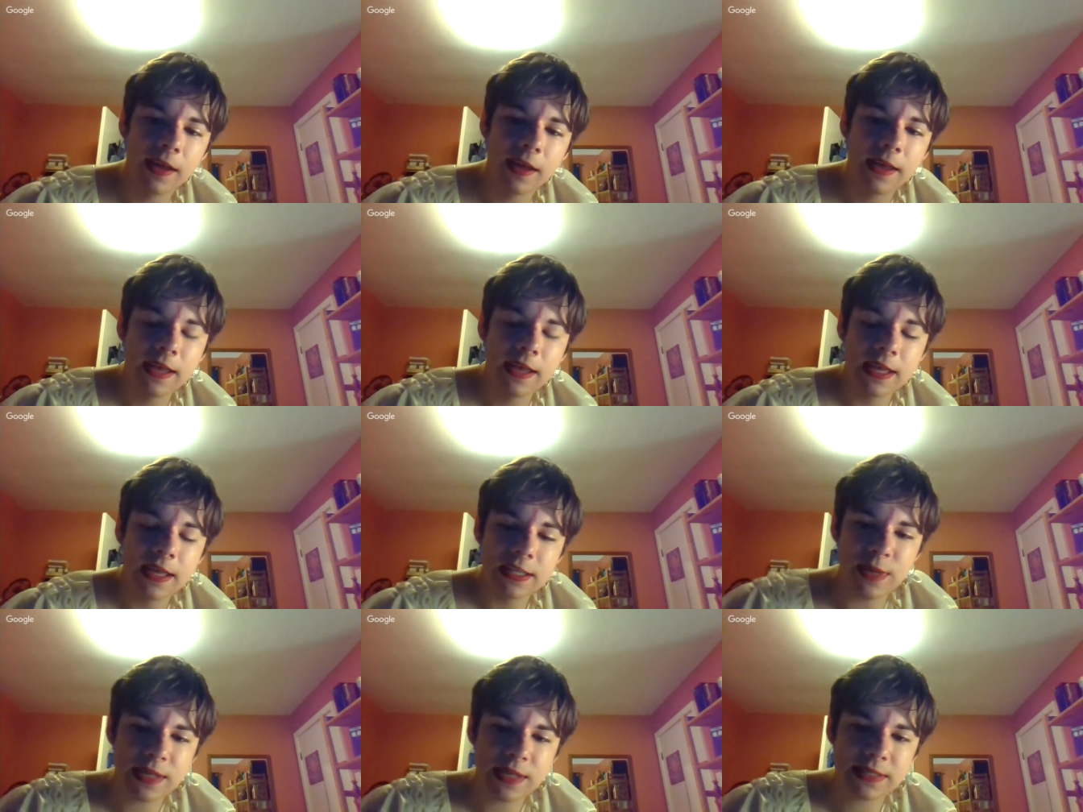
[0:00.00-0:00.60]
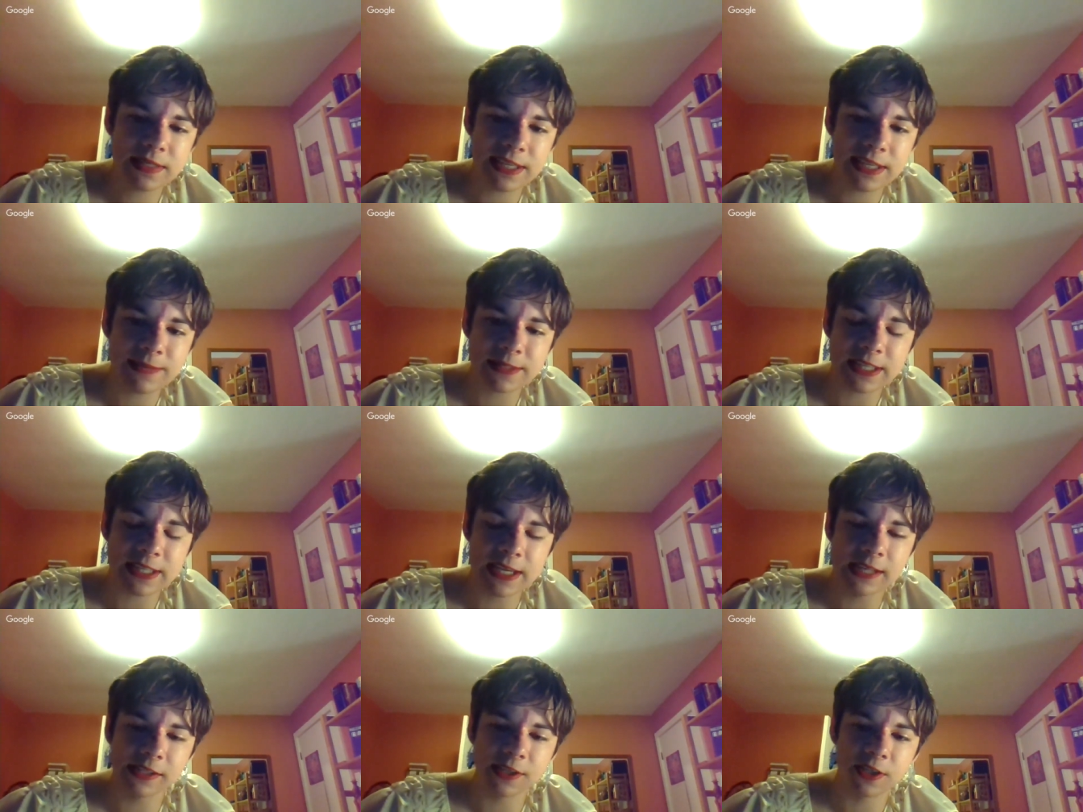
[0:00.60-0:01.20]
To me, it
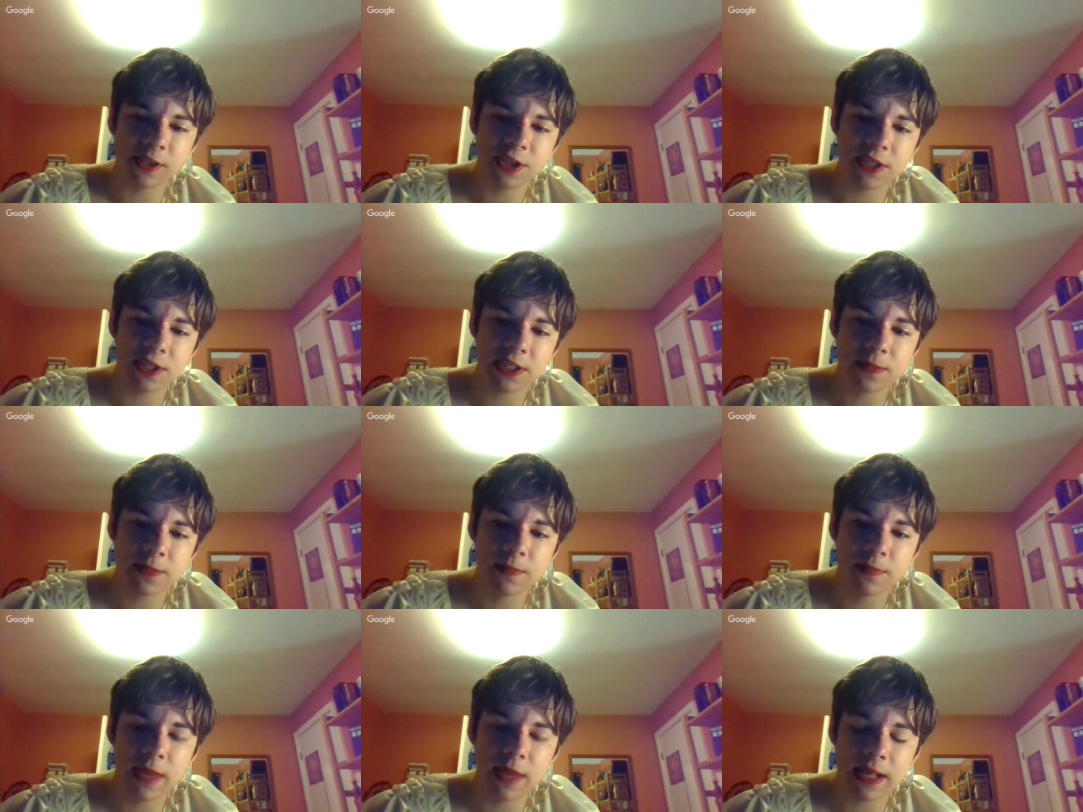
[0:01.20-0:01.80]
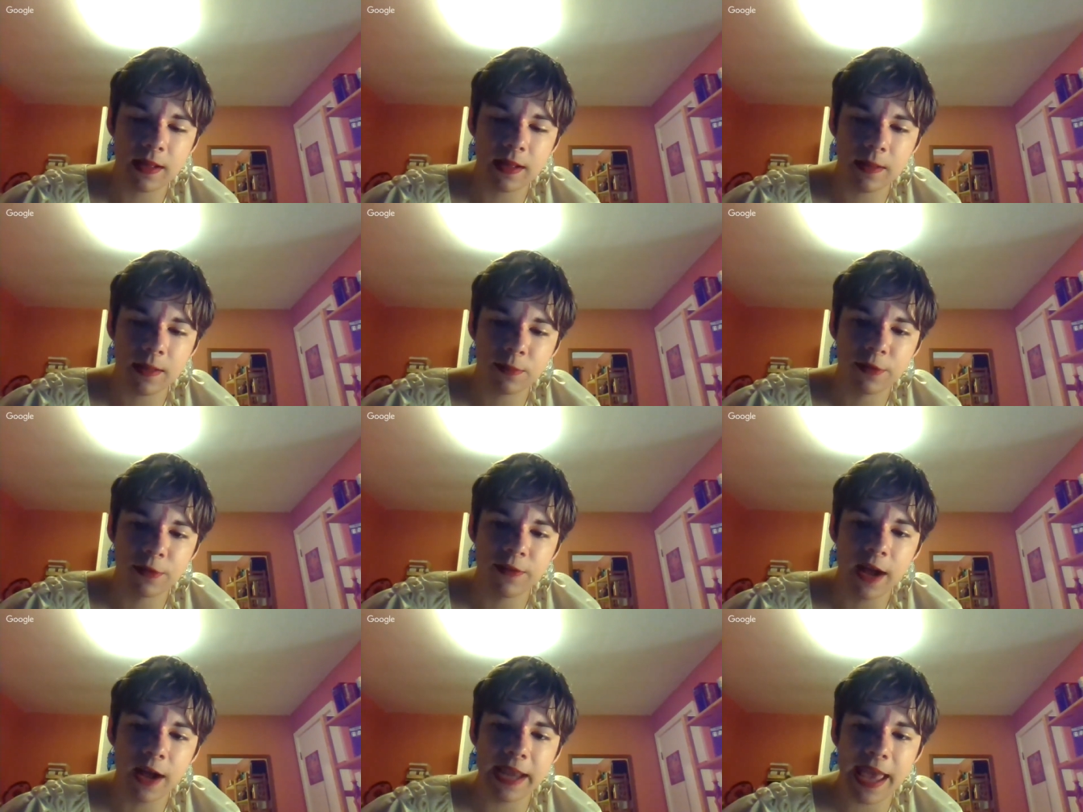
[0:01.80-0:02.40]
seems easier just to
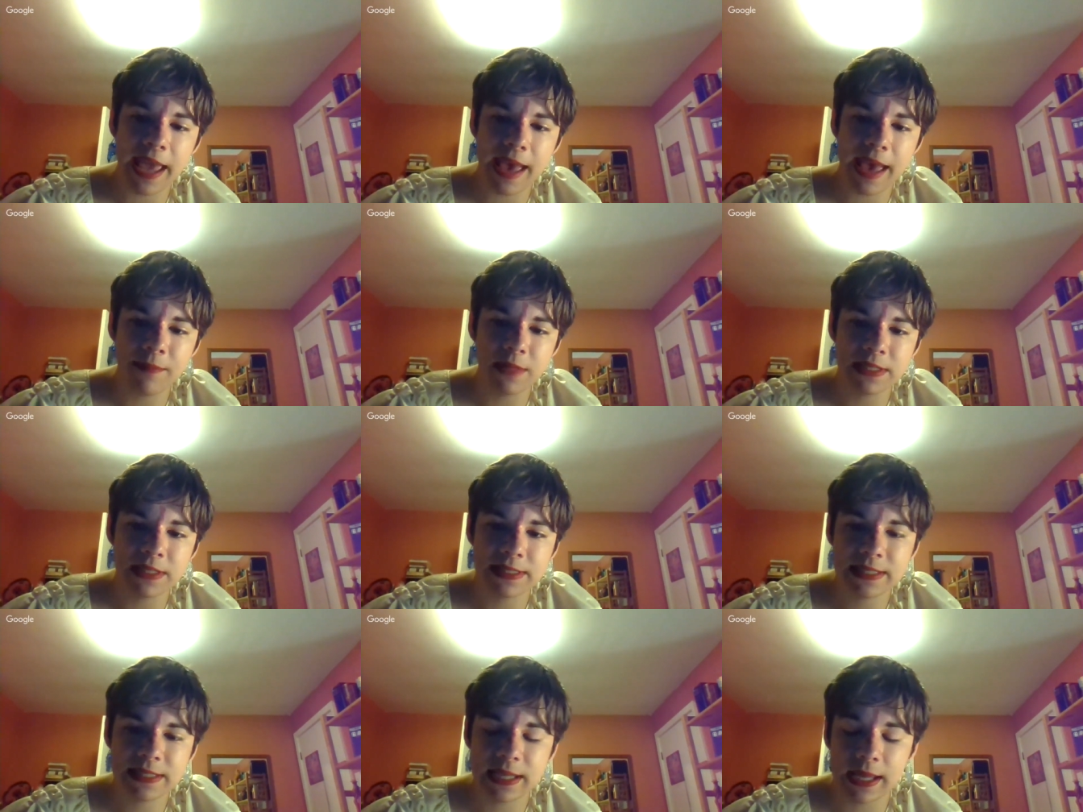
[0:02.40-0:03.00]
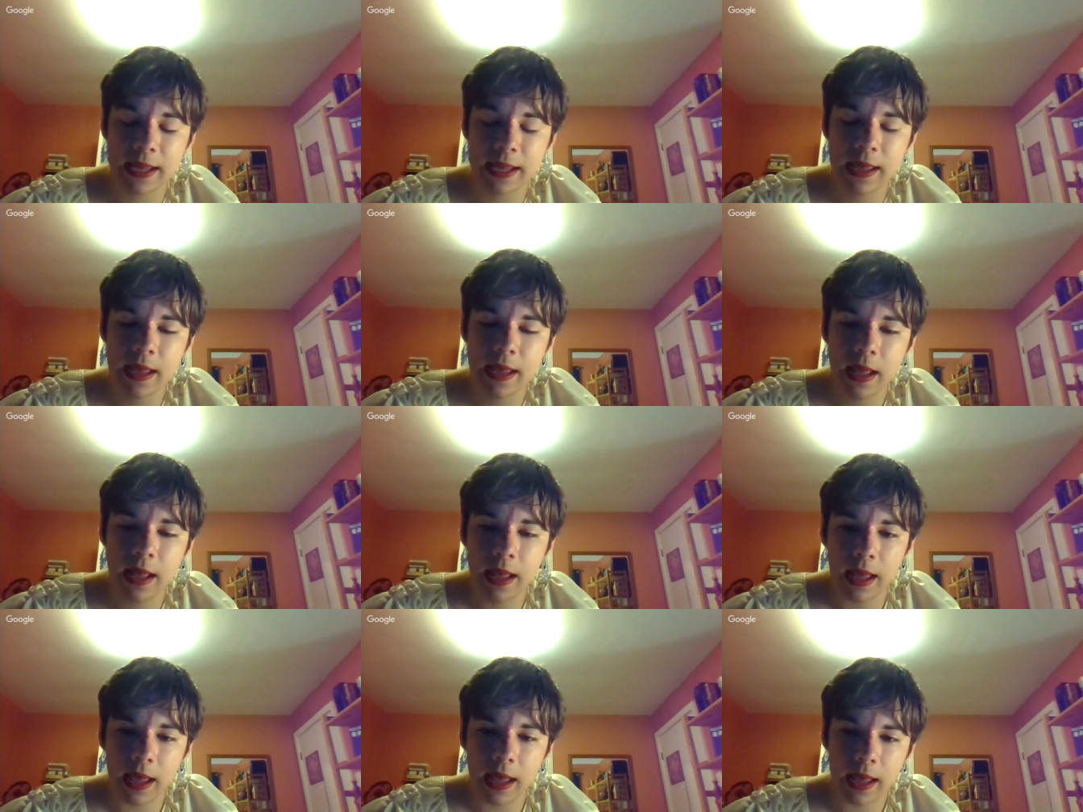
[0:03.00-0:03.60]
provide amnesty
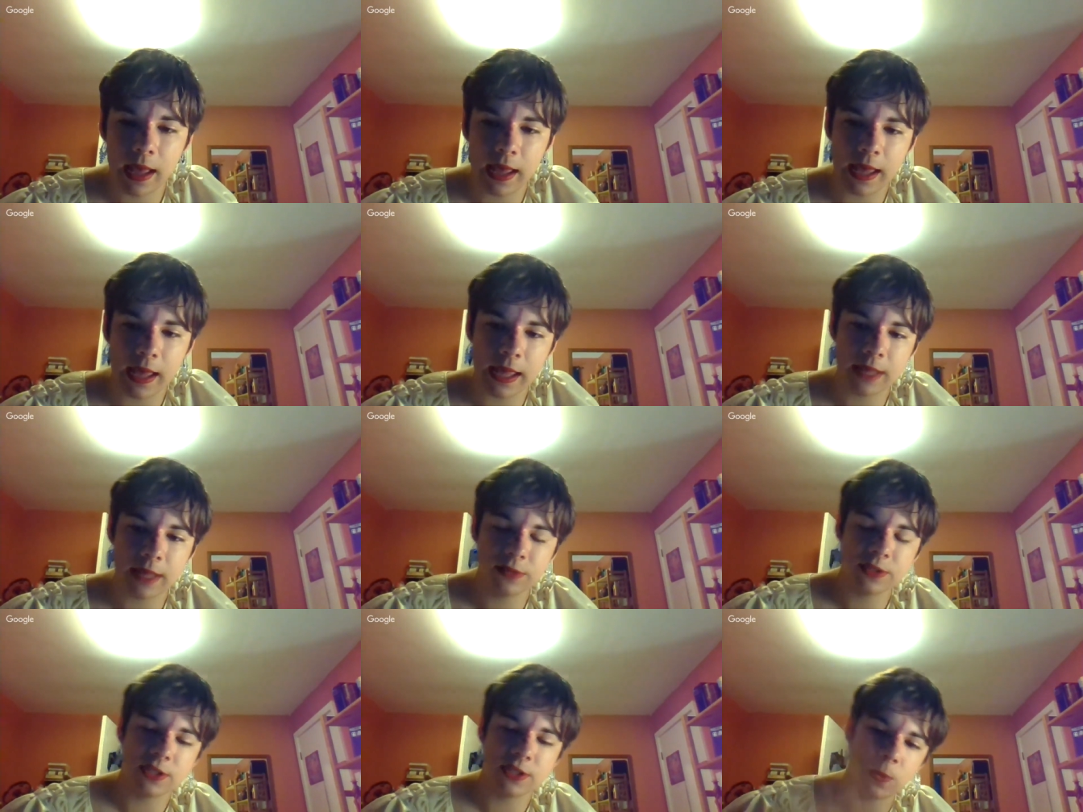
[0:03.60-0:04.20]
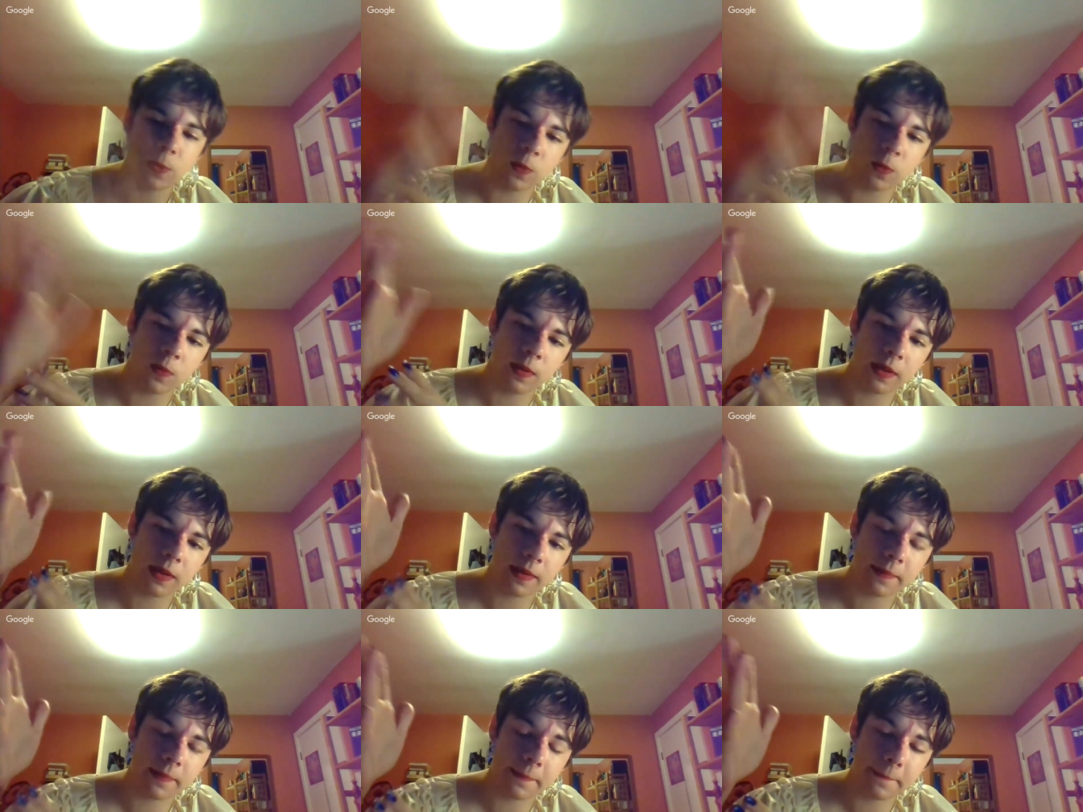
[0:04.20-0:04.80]
and
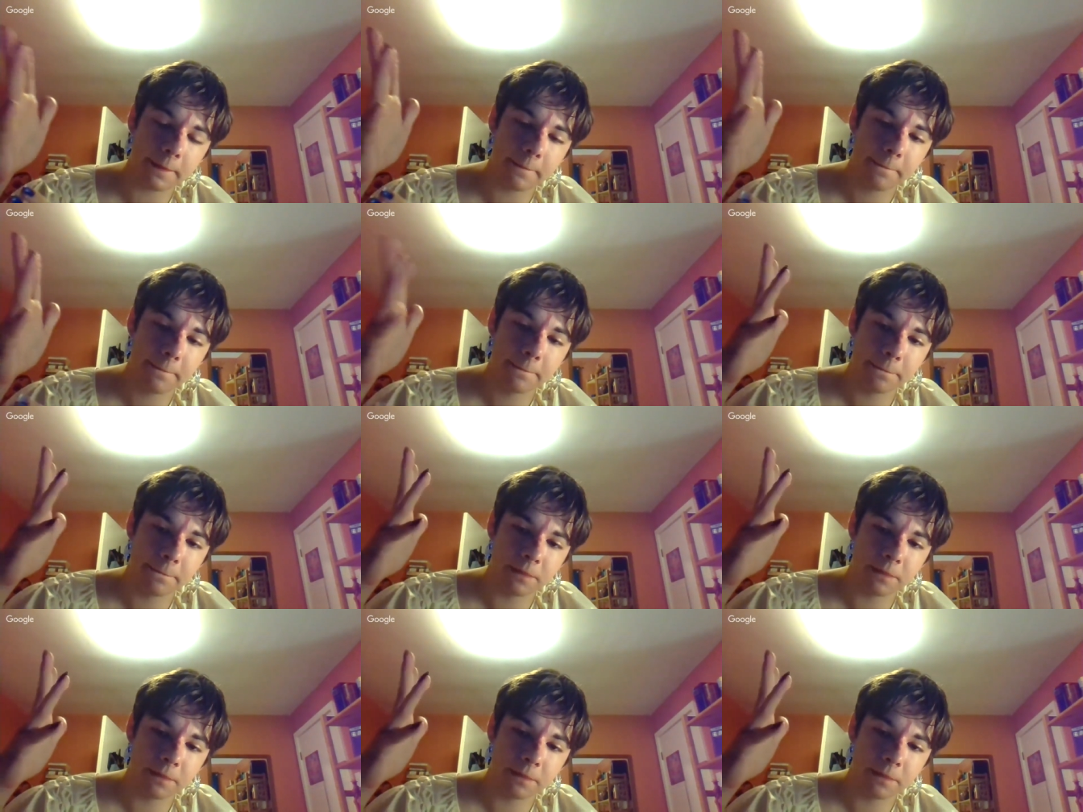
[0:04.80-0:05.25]
to